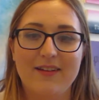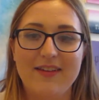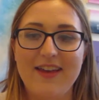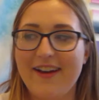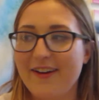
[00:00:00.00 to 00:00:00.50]

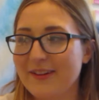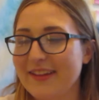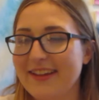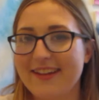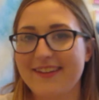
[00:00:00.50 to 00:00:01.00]
Yeah, I'll
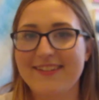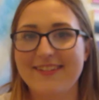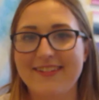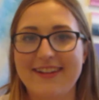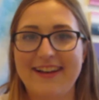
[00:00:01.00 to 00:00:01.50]
link it
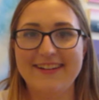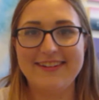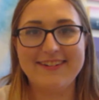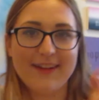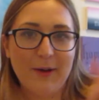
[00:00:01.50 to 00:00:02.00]

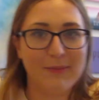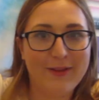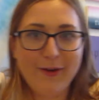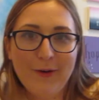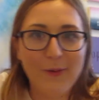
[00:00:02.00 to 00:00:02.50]
down
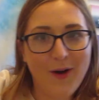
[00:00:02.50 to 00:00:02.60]
below.